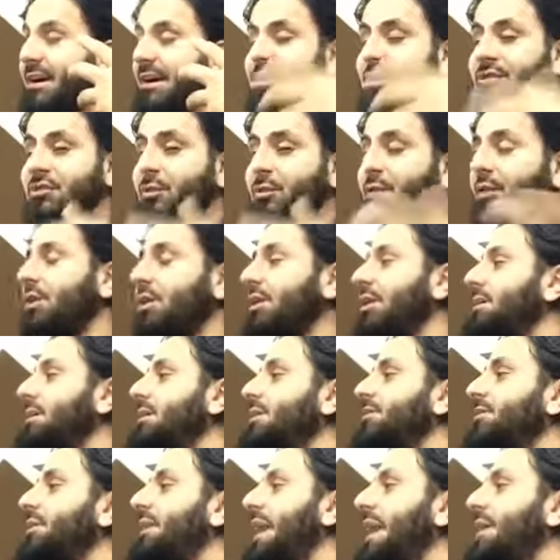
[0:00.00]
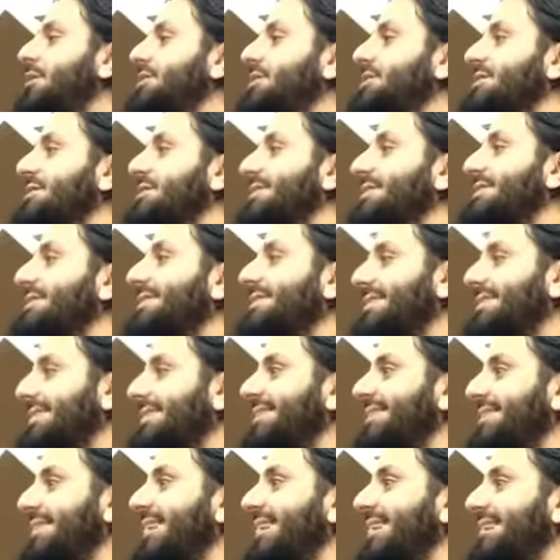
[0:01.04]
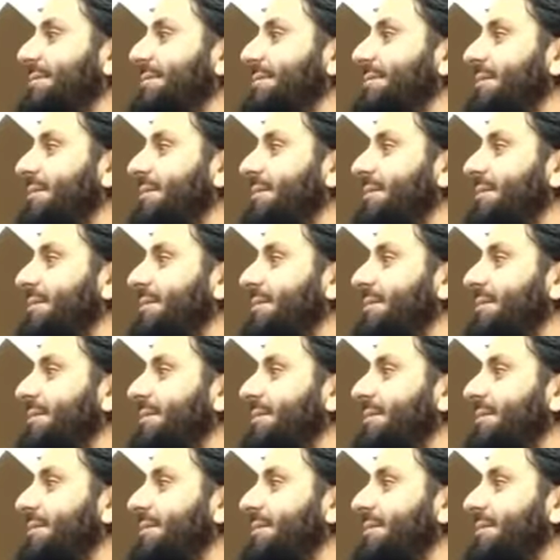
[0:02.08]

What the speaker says: so we can learn different languages, right?